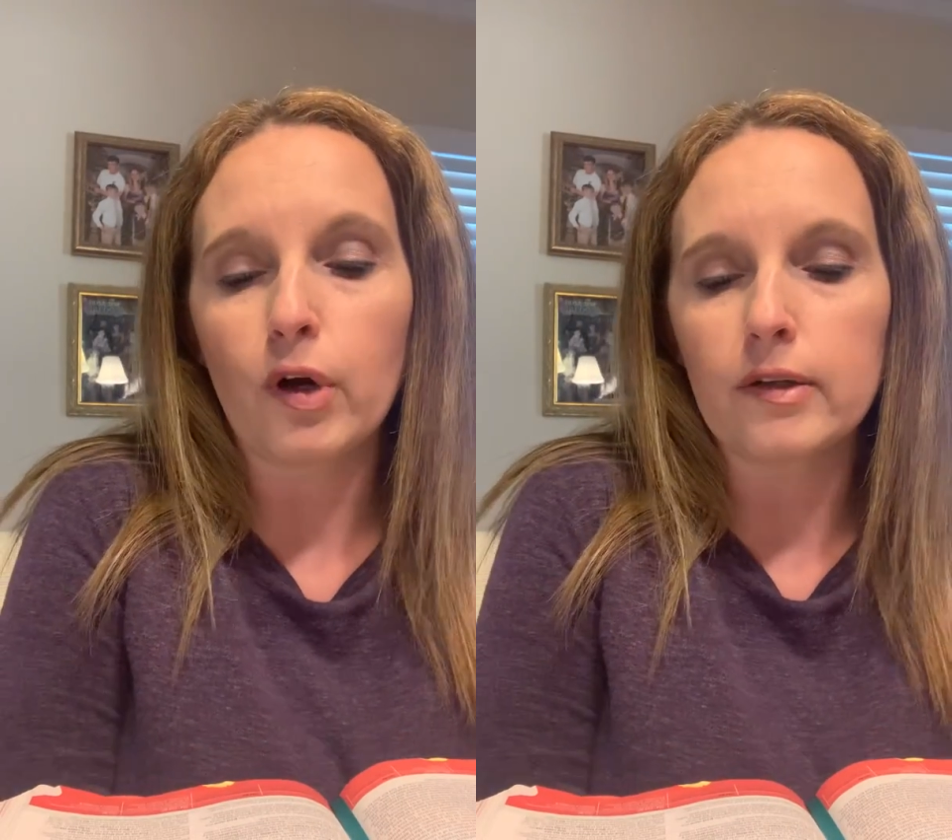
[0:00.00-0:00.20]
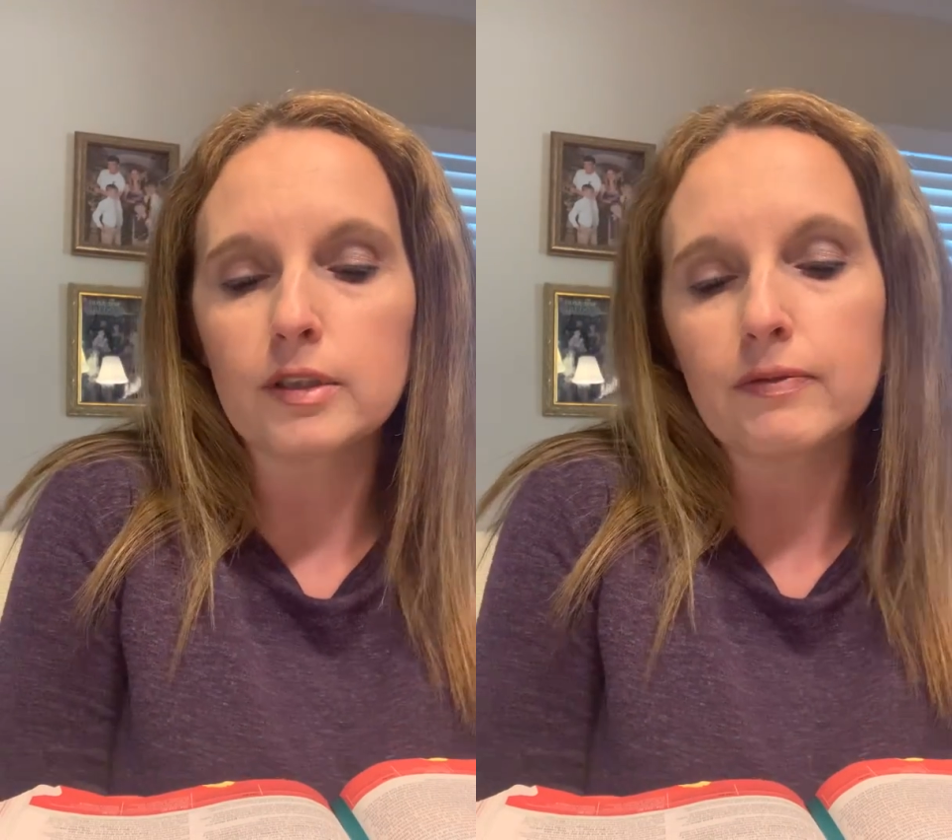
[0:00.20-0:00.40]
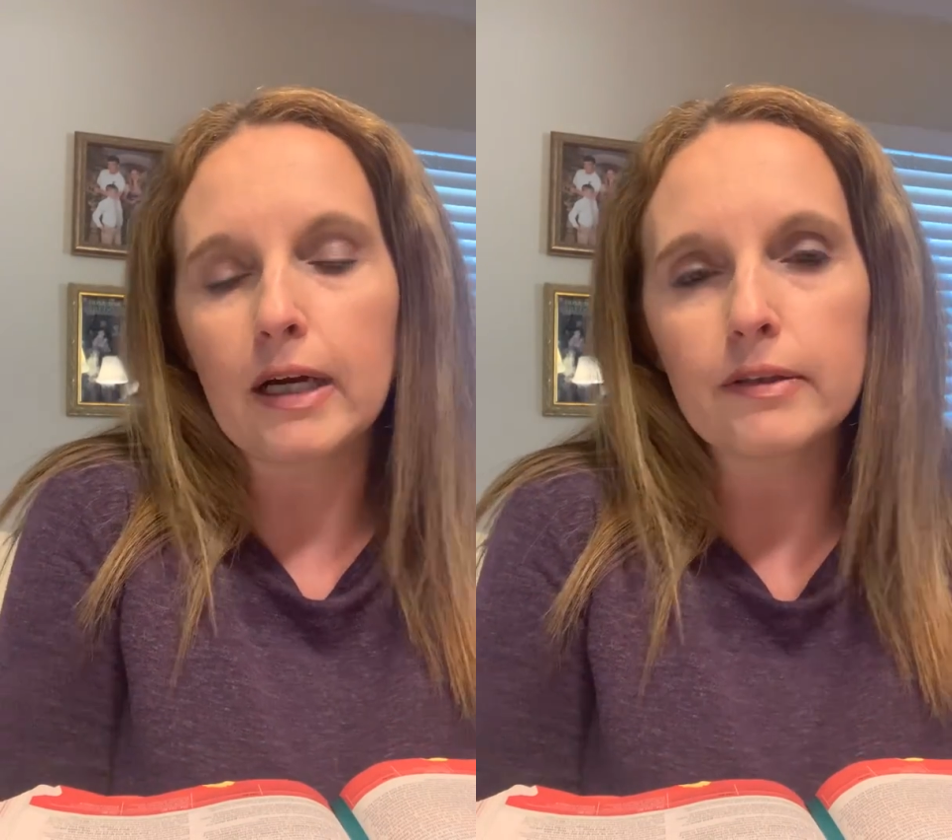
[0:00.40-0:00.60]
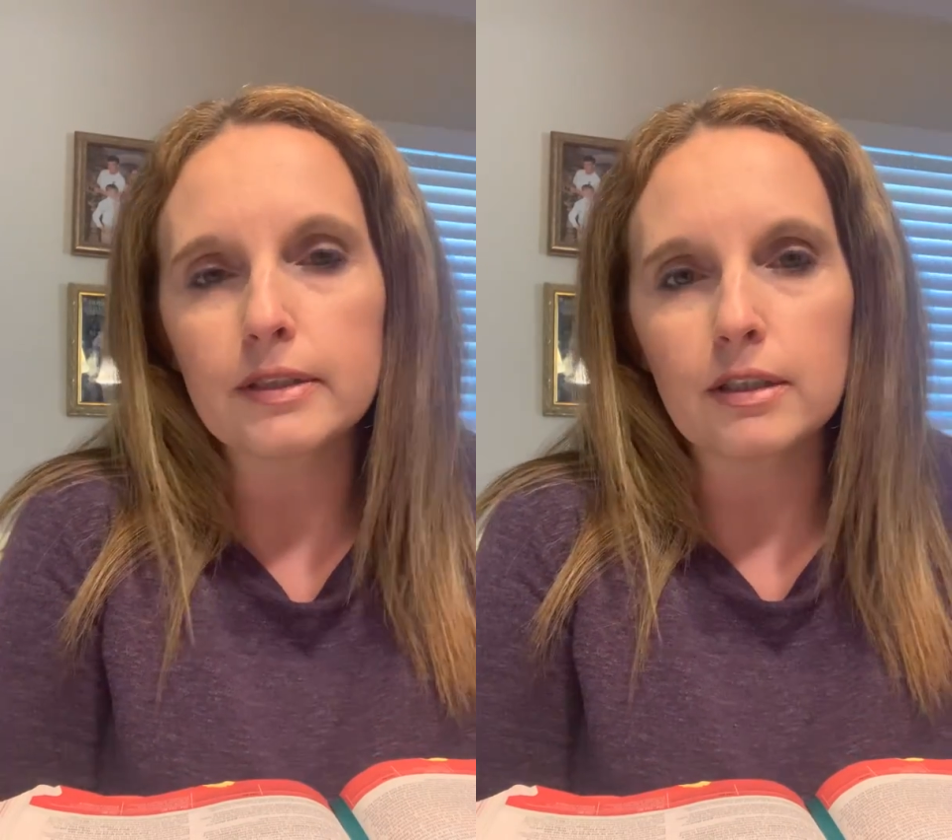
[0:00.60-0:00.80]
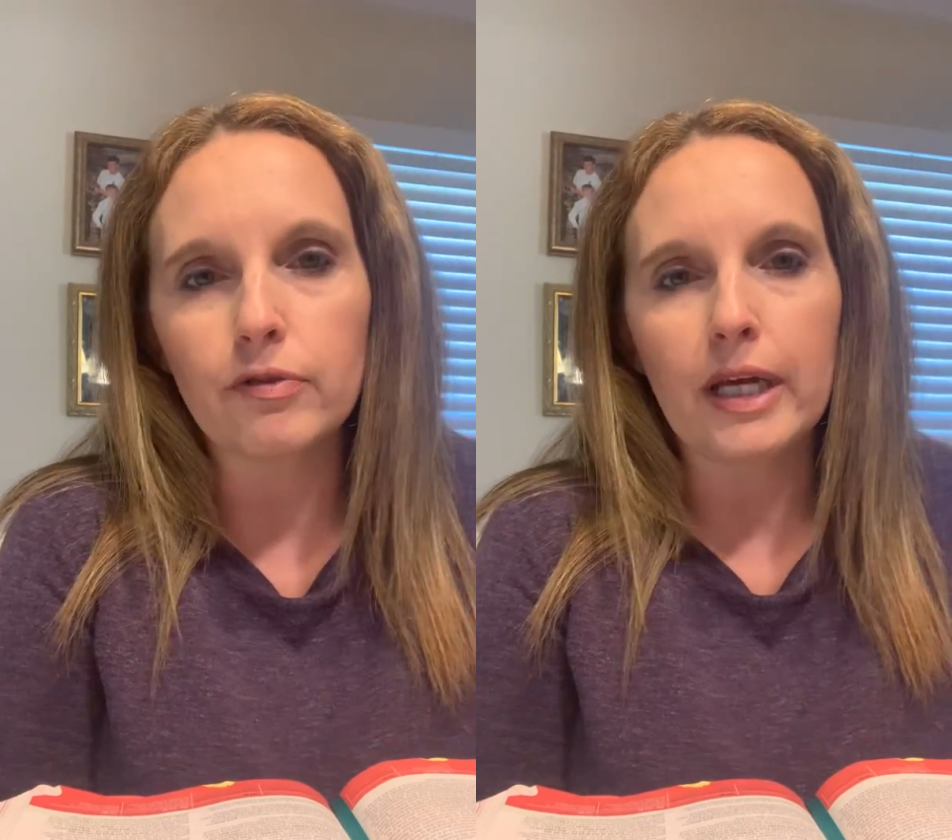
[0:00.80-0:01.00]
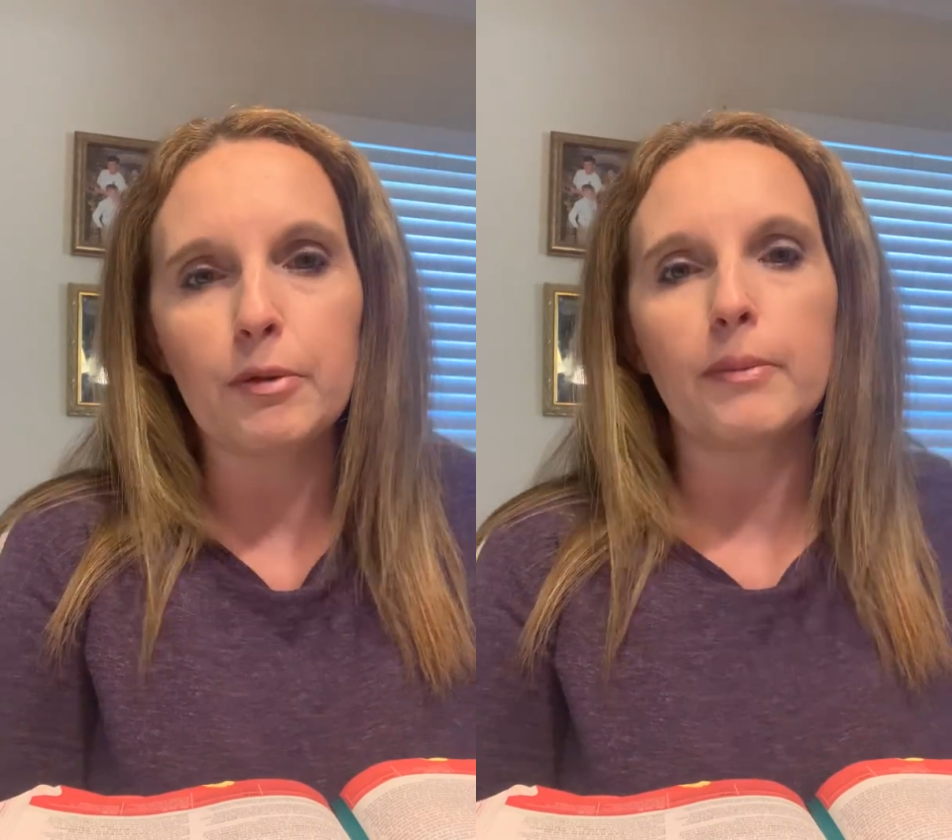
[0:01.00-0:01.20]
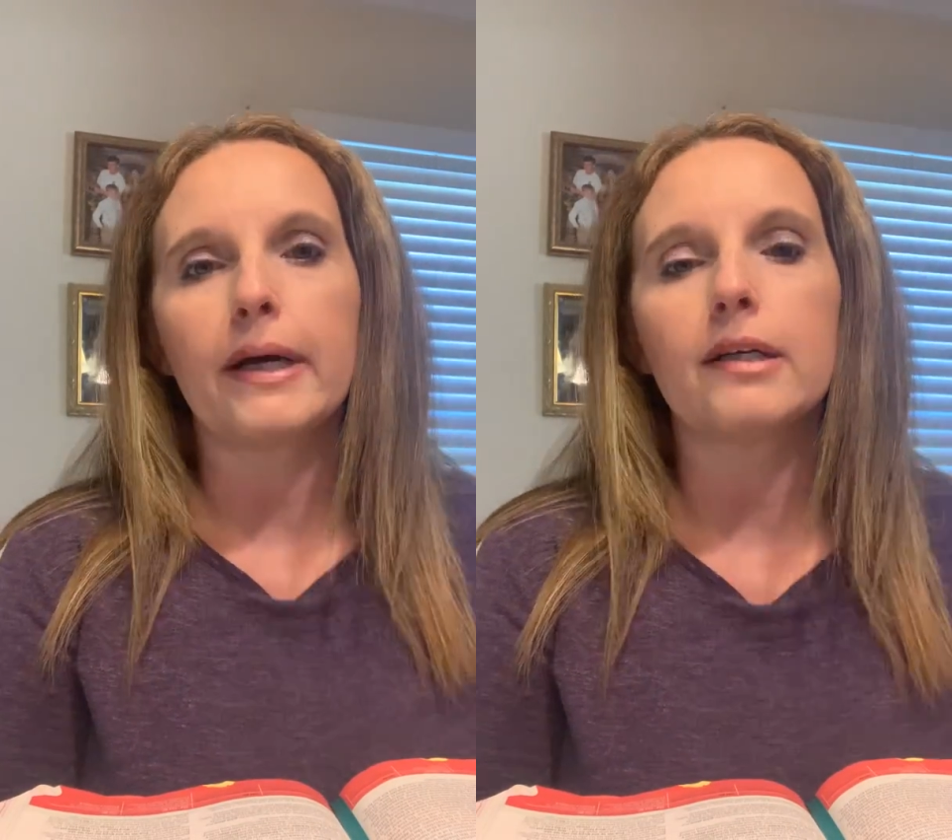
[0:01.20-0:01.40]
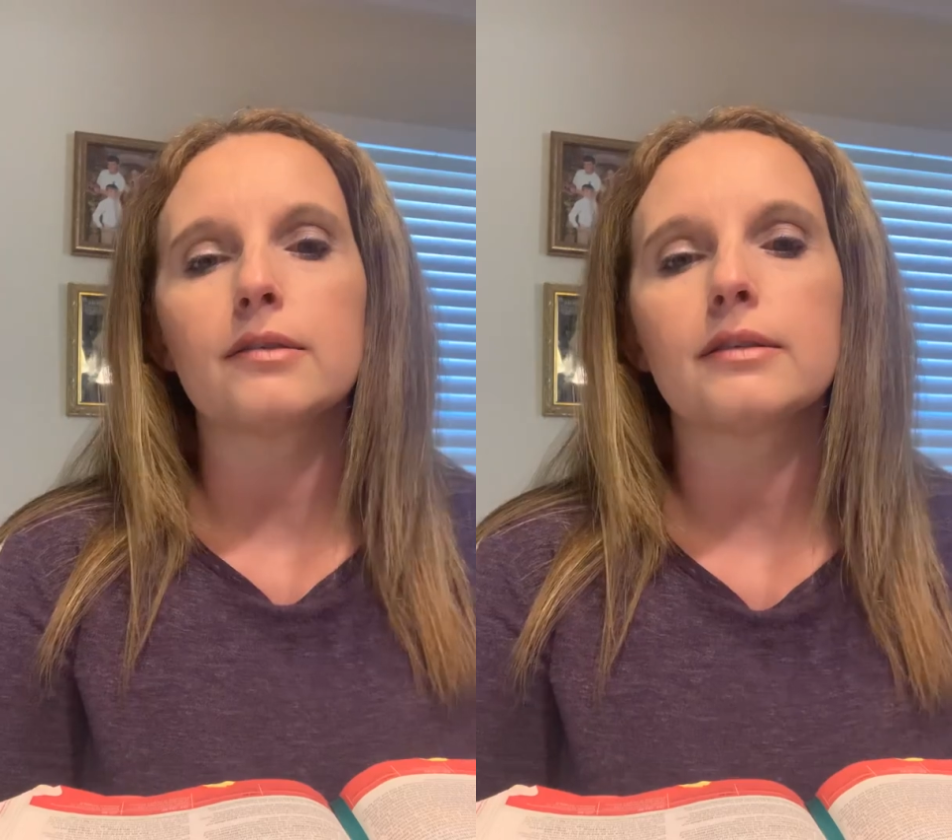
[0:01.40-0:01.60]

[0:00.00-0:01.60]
all this virus stuff came about,